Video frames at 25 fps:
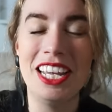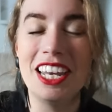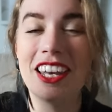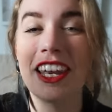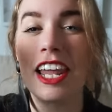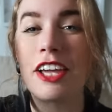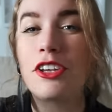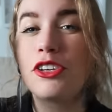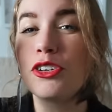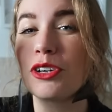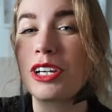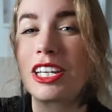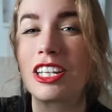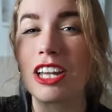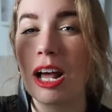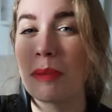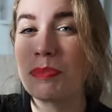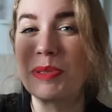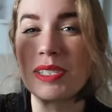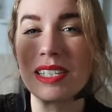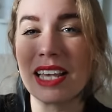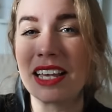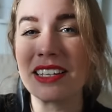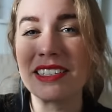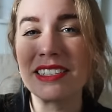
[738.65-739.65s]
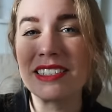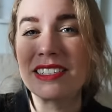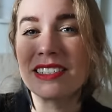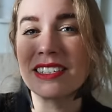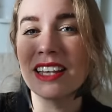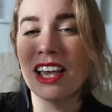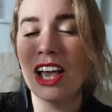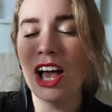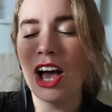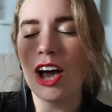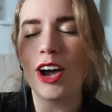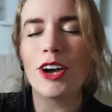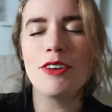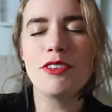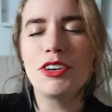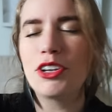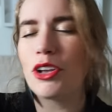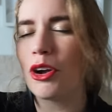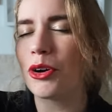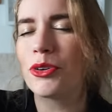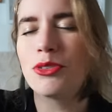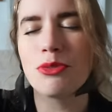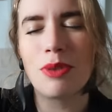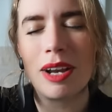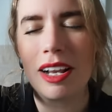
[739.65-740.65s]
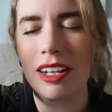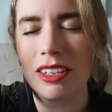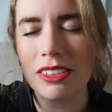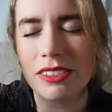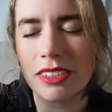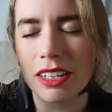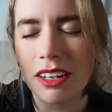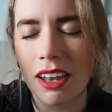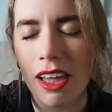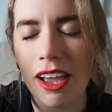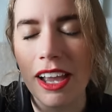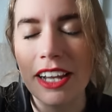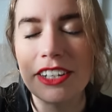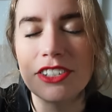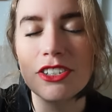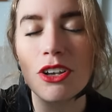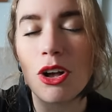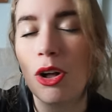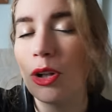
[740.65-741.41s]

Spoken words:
Like, you can obsess over your own wrinkles and lines